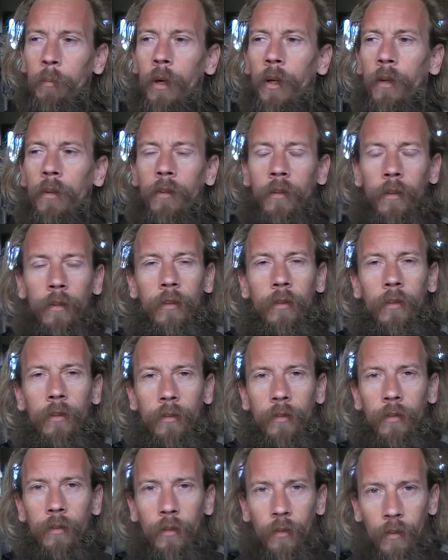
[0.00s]
but
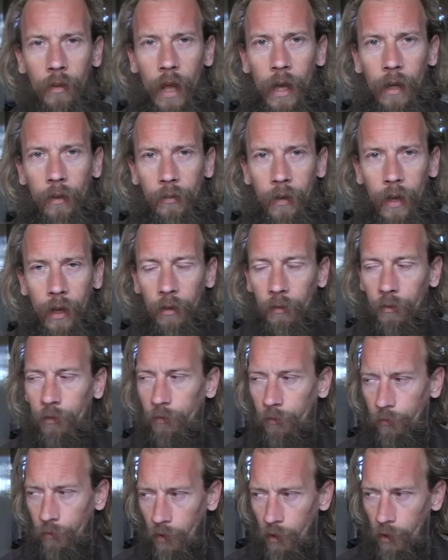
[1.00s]
that has held
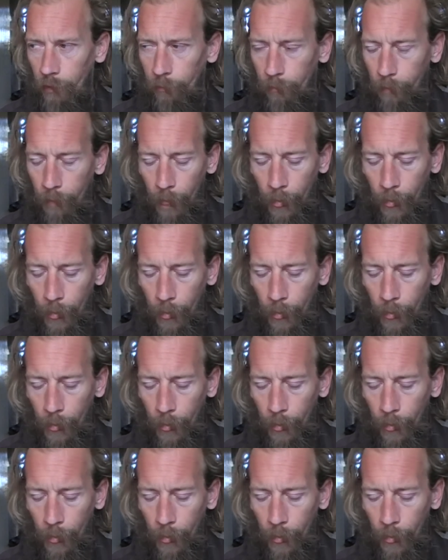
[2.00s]
firm.